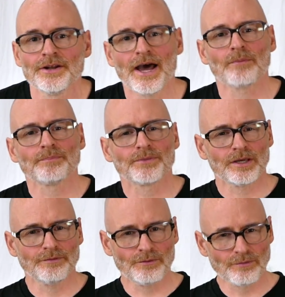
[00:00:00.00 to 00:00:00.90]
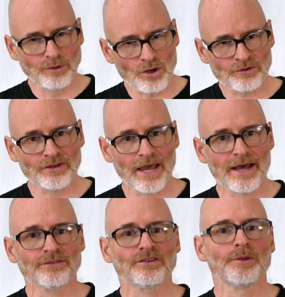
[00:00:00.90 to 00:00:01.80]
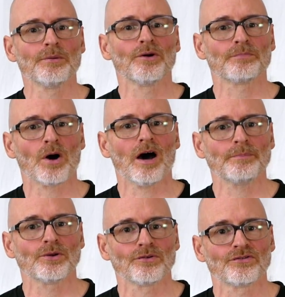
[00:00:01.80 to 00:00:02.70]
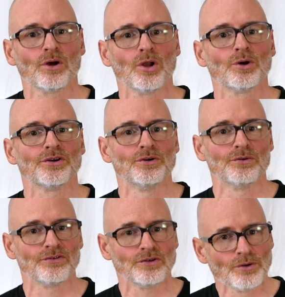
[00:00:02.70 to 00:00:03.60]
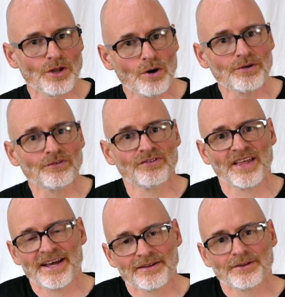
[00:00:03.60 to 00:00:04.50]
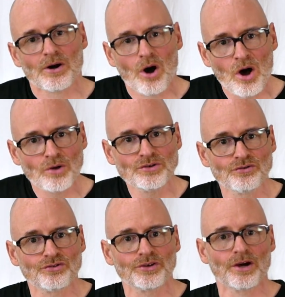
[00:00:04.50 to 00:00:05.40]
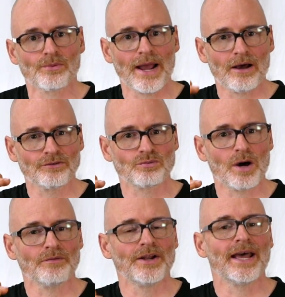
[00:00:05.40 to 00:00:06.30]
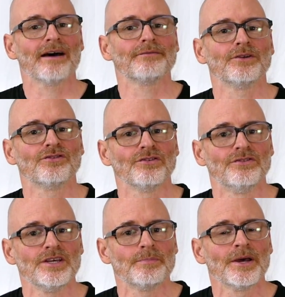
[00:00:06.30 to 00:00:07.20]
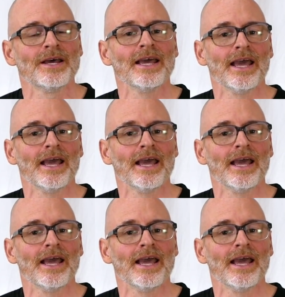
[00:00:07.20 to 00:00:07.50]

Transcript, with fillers: Now, if you've looked at some of the most popular solo canoes, you'll notice that they're all usually around 12 and a half inches deep,